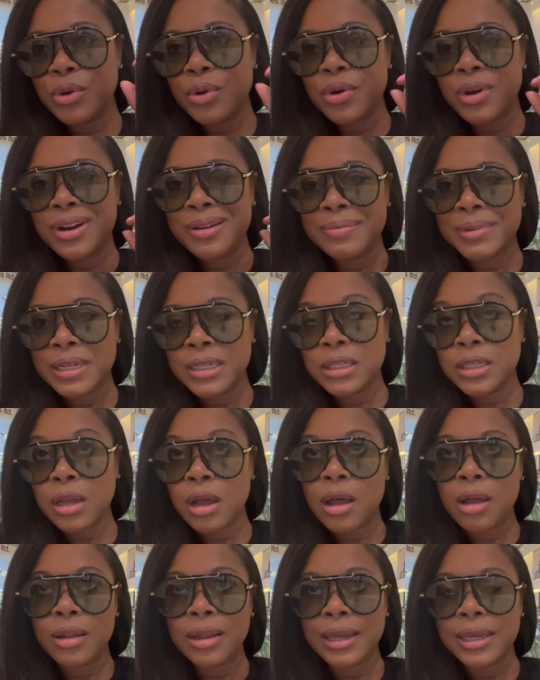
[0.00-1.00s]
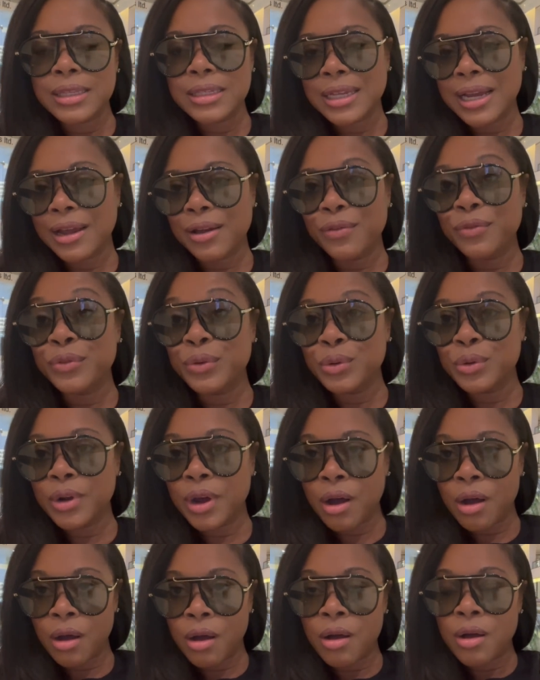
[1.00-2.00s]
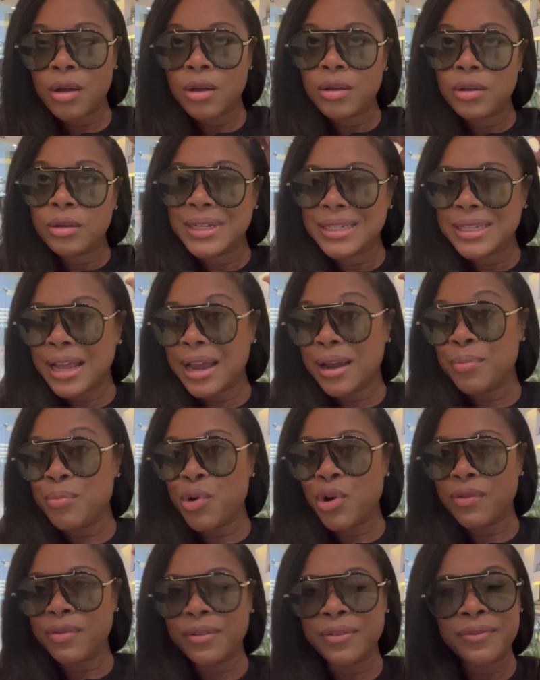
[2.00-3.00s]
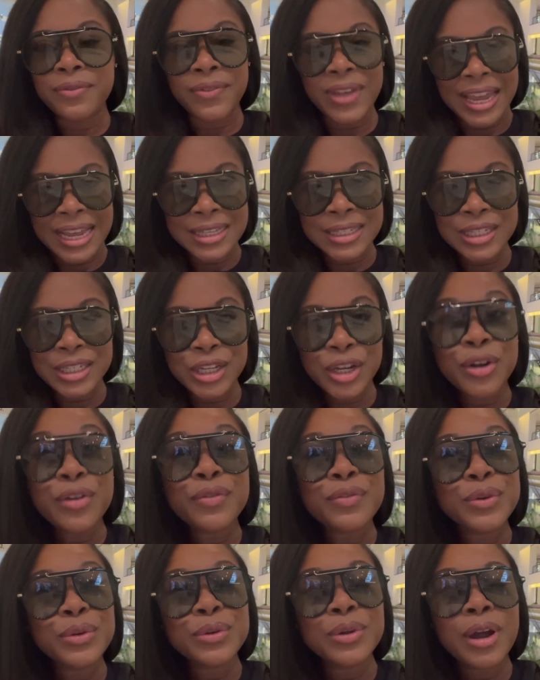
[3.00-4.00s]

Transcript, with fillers: court, but it's called like, it's like a food hall. It's like more of a fancier food